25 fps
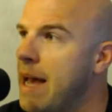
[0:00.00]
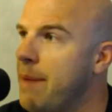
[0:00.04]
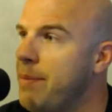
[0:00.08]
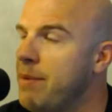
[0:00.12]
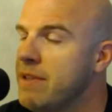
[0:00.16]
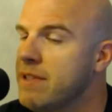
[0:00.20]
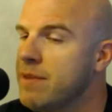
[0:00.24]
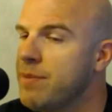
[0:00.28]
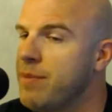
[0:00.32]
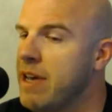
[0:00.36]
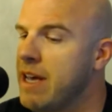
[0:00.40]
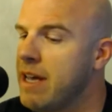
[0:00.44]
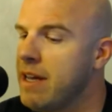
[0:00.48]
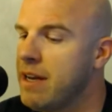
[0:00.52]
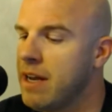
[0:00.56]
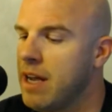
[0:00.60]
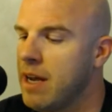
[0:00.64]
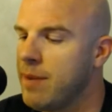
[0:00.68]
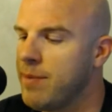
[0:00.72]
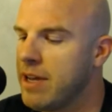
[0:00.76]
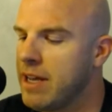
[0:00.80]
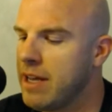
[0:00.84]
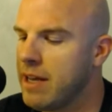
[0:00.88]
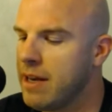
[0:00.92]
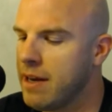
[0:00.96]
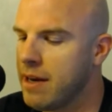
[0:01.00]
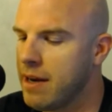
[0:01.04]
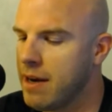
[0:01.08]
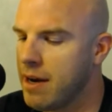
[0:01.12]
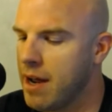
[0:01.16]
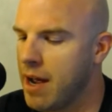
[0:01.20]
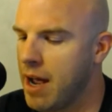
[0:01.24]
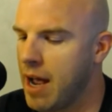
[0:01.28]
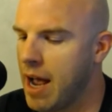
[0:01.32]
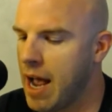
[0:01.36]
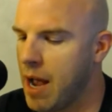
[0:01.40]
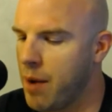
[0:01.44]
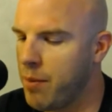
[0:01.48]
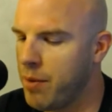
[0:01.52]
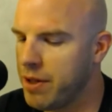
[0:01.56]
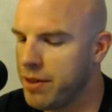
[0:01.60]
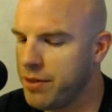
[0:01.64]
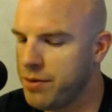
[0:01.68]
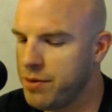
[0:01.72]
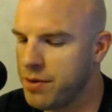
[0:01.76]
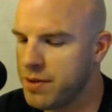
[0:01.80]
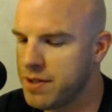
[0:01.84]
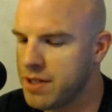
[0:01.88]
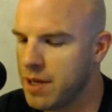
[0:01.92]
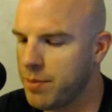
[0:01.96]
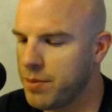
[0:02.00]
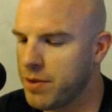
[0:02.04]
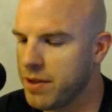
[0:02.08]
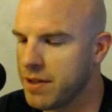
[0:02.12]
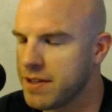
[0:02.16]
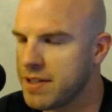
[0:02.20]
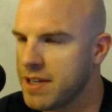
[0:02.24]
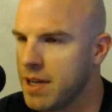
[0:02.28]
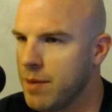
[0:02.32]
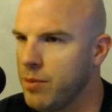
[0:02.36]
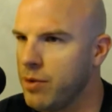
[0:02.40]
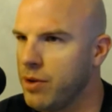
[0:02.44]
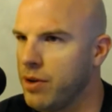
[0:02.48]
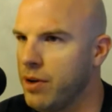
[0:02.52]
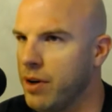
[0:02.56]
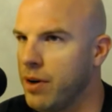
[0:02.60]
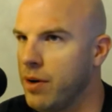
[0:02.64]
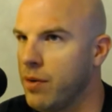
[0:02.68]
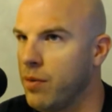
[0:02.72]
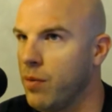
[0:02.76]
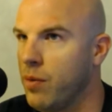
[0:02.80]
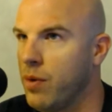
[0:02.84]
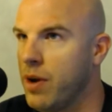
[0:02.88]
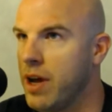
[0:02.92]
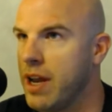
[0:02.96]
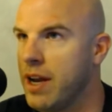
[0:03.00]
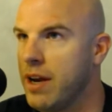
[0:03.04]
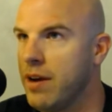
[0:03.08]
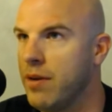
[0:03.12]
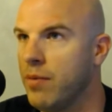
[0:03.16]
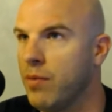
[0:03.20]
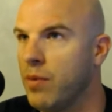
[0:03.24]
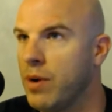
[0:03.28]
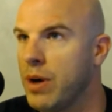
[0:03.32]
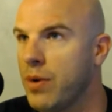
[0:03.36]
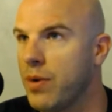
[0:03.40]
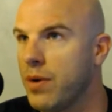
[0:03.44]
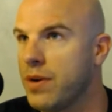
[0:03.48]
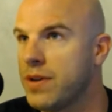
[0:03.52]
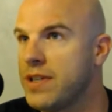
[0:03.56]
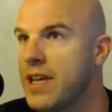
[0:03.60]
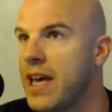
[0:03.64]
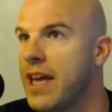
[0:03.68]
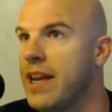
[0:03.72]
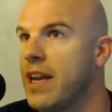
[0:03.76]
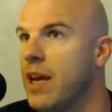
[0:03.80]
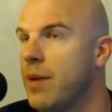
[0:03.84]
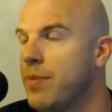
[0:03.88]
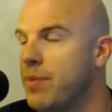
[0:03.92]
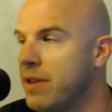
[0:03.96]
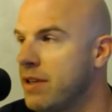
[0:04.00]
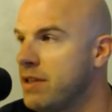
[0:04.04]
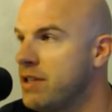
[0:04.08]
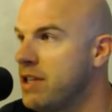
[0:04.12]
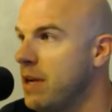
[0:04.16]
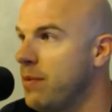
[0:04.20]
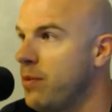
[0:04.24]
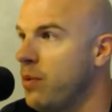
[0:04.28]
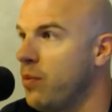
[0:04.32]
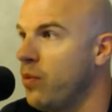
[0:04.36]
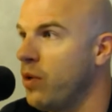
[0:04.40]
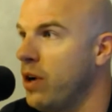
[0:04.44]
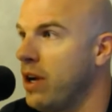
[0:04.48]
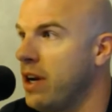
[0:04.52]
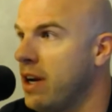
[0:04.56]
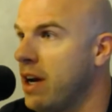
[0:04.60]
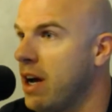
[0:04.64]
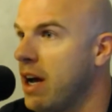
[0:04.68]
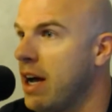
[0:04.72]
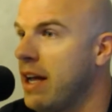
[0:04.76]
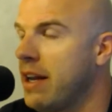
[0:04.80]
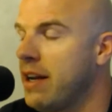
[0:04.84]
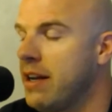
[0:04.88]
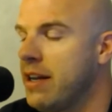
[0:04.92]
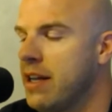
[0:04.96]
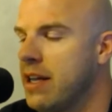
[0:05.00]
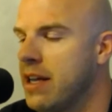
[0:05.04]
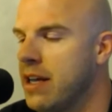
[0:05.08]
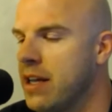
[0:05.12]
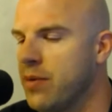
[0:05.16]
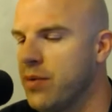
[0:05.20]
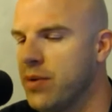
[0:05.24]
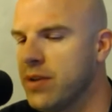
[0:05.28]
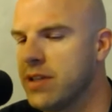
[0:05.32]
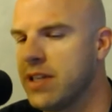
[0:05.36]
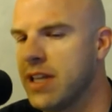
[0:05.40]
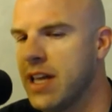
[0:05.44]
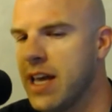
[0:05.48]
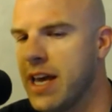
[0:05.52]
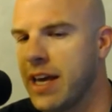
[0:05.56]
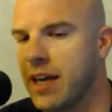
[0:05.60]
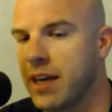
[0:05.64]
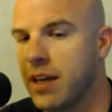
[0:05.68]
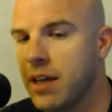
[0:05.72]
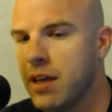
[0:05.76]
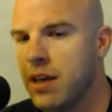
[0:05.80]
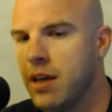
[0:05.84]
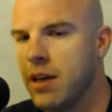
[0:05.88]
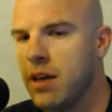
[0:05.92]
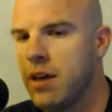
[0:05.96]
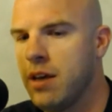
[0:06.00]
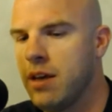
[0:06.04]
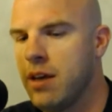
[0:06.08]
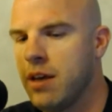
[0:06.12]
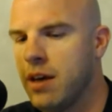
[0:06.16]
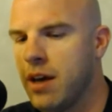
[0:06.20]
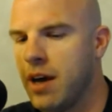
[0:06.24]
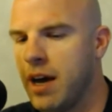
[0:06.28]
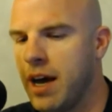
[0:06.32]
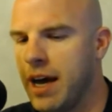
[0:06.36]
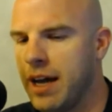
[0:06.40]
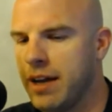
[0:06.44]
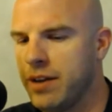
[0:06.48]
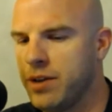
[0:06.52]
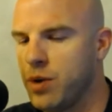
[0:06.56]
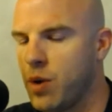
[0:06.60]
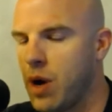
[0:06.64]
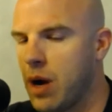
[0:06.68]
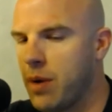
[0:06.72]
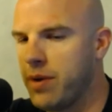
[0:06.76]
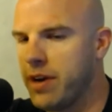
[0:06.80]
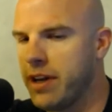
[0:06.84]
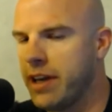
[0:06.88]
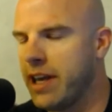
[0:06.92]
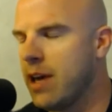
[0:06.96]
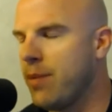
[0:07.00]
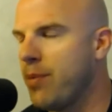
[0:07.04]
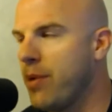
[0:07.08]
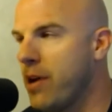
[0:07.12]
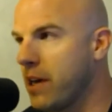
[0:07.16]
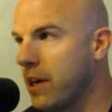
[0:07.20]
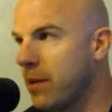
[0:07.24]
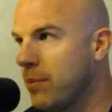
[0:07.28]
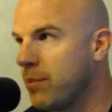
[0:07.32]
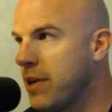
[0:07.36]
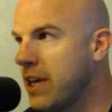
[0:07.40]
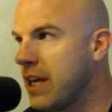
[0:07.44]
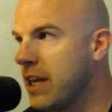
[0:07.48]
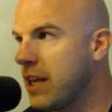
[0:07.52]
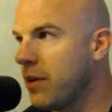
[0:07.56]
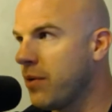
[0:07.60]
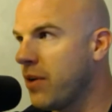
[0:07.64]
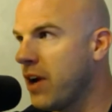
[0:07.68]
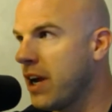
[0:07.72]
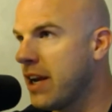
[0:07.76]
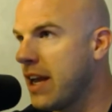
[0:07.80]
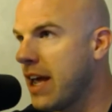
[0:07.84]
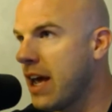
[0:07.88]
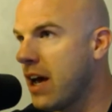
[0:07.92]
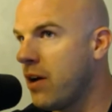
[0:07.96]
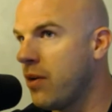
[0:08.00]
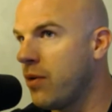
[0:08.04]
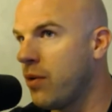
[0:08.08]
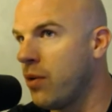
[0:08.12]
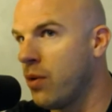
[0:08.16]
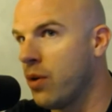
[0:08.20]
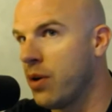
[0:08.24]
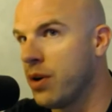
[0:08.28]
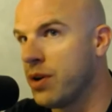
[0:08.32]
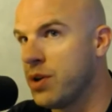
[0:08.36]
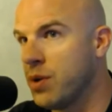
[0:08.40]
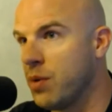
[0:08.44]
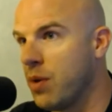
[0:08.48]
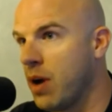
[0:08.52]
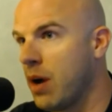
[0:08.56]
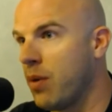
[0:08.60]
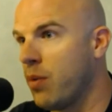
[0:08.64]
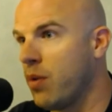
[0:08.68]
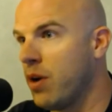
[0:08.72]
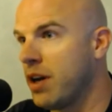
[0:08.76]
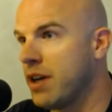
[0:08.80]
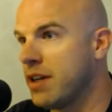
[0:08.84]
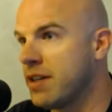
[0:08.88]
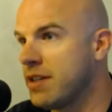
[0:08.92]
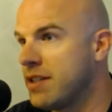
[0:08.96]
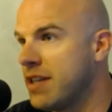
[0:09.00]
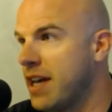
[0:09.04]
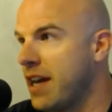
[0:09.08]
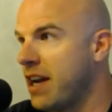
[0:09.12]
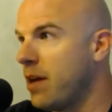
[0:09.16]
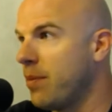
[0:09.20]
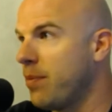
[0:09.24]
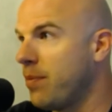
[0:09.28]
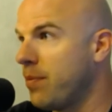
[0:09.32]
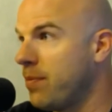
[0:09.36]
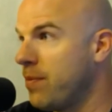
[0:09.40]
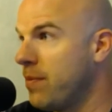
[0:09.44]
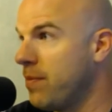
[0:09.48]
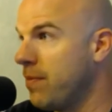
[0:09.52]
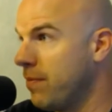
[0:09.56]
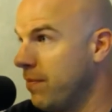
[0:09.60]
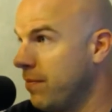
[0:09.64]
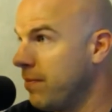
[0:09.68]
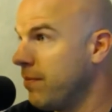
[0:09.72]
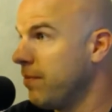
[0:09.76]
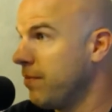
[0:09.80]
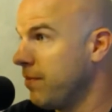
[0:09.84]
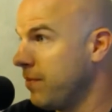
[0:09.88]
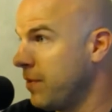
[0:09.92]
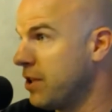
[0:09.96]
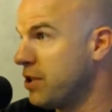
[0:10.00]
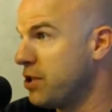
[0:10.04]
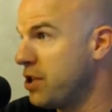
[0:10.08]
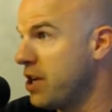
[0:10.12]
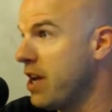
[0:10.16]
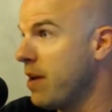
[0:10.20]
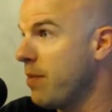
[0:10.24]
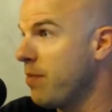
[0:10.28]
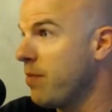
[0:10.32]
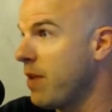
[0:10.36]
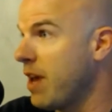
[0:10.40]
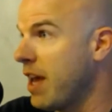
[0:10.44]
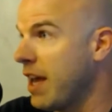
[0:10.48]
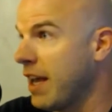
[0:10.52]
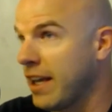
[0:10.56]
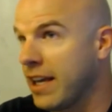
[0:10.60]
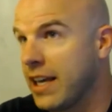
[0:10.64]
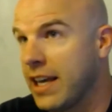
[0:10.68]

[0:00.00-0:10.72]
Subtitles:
It happens, man. I mean, I went through something similar when we were setting up the gym and whatnot. It was like, do I want to keep on competing right now, or do I want to set up the gym